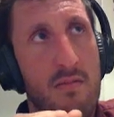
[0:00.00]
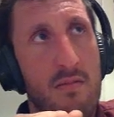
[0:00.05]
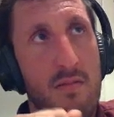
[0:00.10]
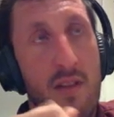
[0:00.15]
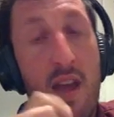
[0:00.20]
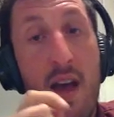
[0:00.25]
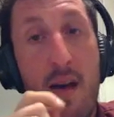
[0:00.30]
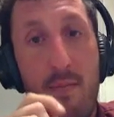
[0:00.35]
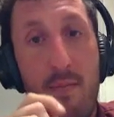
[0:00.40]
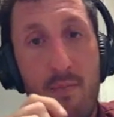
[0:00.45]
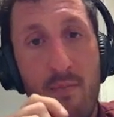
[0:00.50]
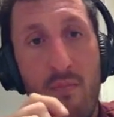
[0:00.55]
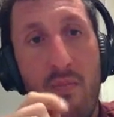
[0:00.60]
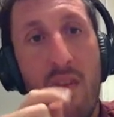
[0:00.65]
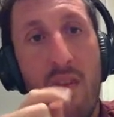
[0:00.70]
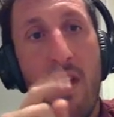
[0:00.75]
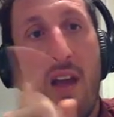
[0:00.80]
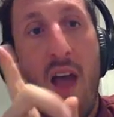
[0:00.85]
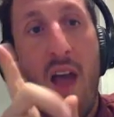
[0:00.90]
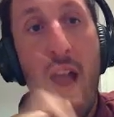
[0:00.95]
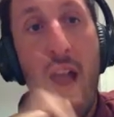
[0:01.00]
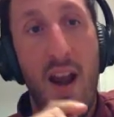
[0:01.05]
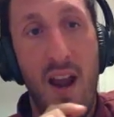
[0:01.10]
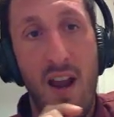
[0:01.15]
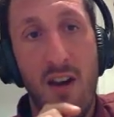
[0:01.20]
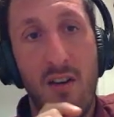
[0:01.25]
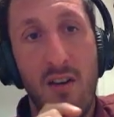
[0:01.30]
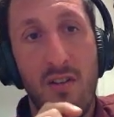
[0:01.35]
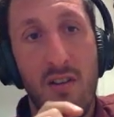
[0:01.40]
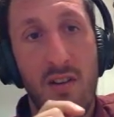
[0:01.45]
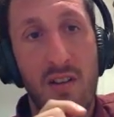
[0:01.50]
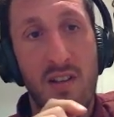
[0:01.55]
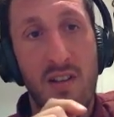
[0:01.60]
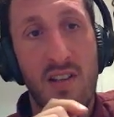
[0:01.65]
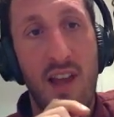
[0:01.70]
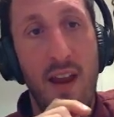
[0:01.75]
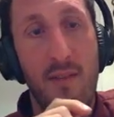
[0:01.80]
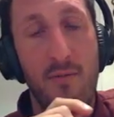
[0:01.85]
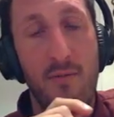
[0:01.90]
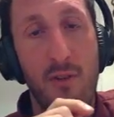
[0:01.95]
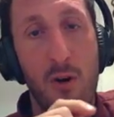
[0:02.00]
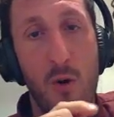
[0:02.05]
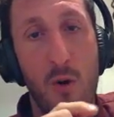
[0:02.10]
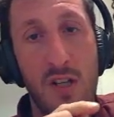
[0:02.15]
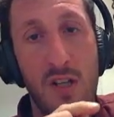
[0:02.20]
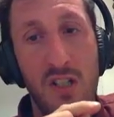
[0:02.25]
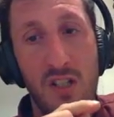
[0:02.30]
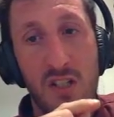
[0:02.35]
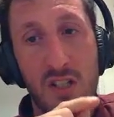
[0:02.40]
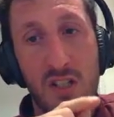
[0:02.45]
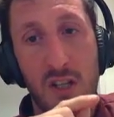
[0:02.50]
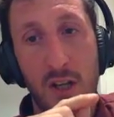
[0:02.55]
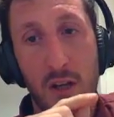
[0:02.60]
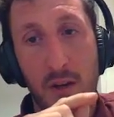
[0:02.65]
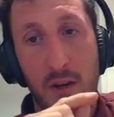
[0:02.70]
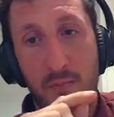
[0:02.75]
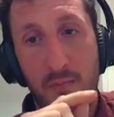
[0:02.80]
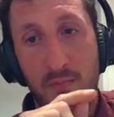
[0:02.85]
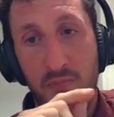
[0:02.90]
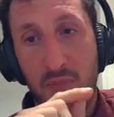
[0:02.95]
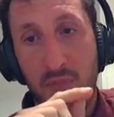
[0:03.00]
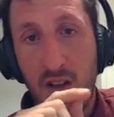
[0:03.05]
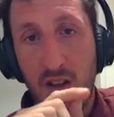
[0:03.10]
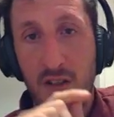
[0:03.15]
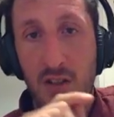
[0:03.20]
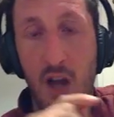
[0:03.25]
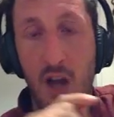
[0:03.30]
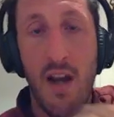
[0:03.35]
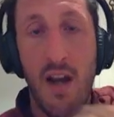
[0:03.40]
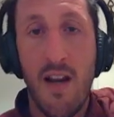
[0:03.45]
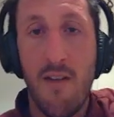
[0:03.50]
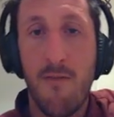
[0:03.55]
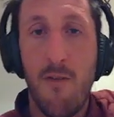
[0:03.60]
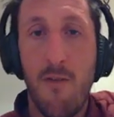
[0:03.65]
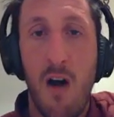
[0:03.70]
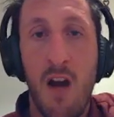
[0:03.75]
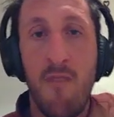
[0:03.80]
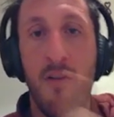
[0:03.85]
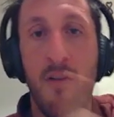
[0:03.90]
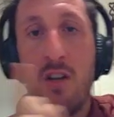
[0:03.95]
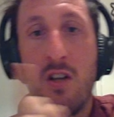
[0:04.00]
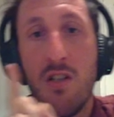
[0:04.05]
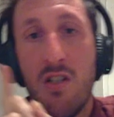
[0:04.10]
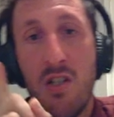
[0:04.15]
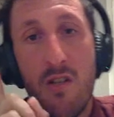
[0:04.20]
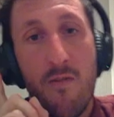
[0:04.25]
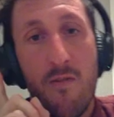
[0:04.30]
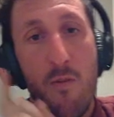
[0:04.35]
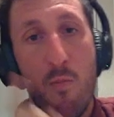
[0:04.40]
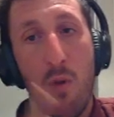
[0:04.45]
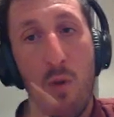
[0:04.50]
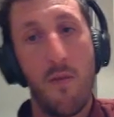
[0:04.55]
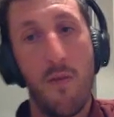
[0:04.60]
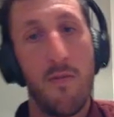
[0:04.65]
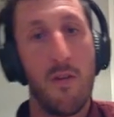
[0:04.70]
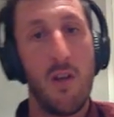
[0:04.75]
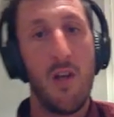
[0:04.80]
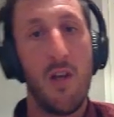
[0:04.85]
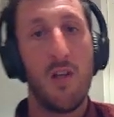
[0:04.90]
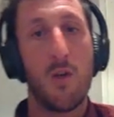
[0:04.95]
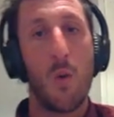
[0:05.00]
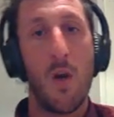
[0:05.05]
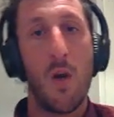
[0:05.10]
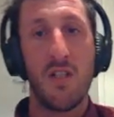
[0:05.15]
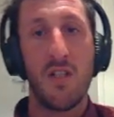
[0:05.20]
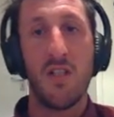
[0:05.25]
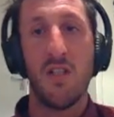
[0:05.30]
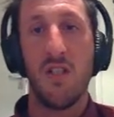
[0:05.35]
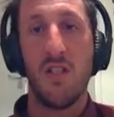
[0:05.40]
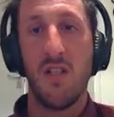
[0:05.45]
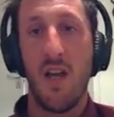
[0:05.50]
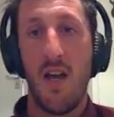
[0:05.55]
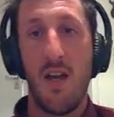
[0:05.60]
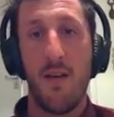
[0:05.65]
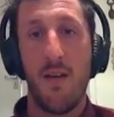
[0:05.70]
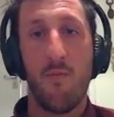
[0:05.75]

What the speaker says: Yeah. And then, same for question 2. So, I need 5 answers for both of those questions, yeah?